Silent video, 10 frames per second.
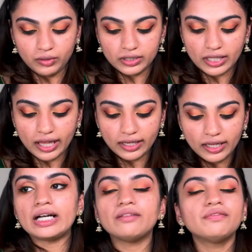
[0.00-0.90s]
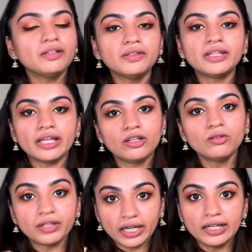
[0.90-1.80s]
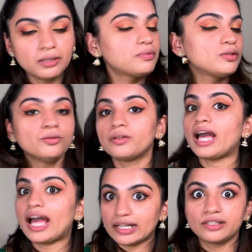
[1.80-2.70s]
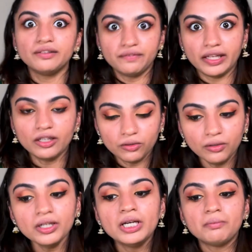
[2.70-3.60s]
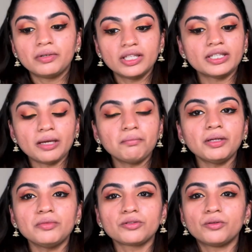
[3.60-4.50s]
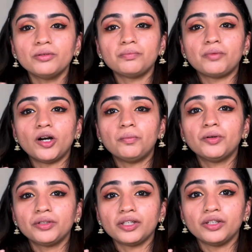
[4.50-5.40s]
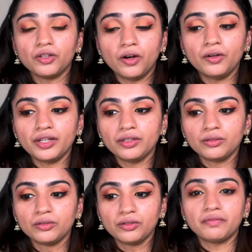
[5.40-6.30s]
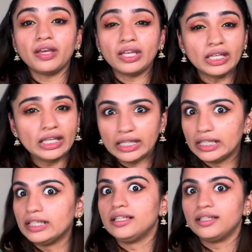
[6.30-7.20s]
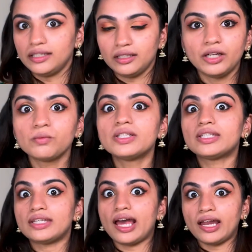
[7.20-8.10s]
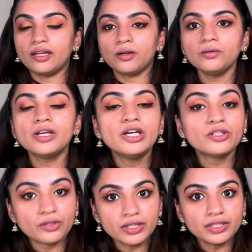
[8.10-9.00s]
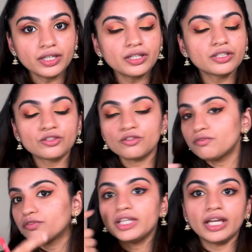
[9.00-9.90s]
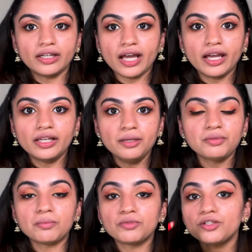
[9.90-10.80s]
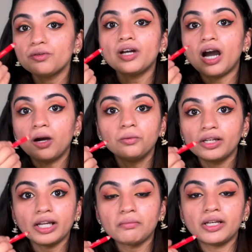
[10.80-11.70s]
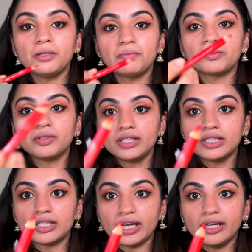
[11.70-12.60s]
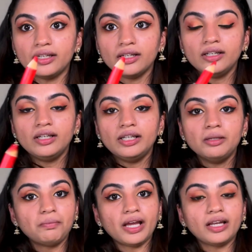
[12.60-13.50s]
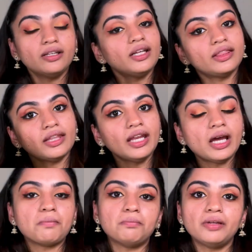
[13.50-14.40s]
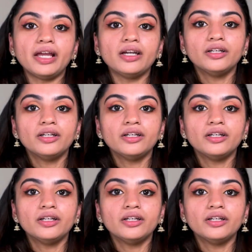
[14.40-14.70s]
saree, I feel with yellow red lips look actually very good, but at the same time it's going to pop out a lot and look it will stand out. So instead of the entire lips, I'm just going to outline my lips with this red lip liner and then apply a